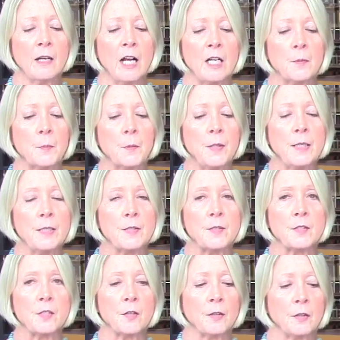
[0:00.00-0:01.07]
and
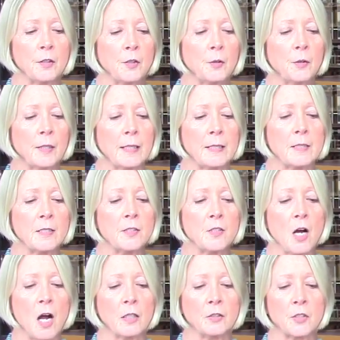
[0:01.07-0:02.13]
priests, curates, and
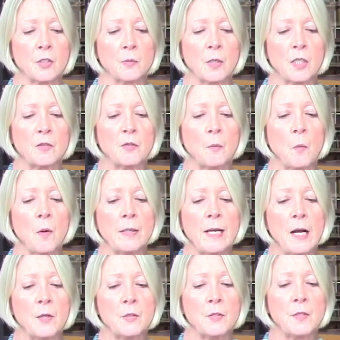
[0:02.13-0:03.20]
doctors rushed from one
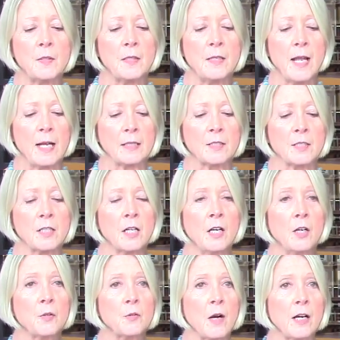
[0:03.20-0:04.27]
house to the next,
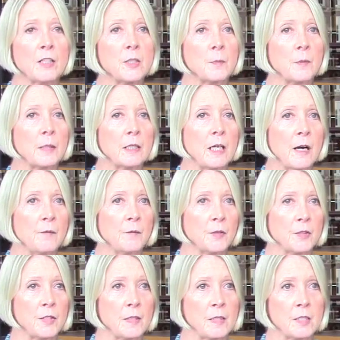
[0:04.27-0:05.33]
trying to bring
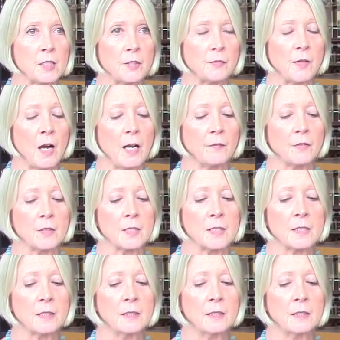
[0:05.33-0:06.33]
comfort to the survivors.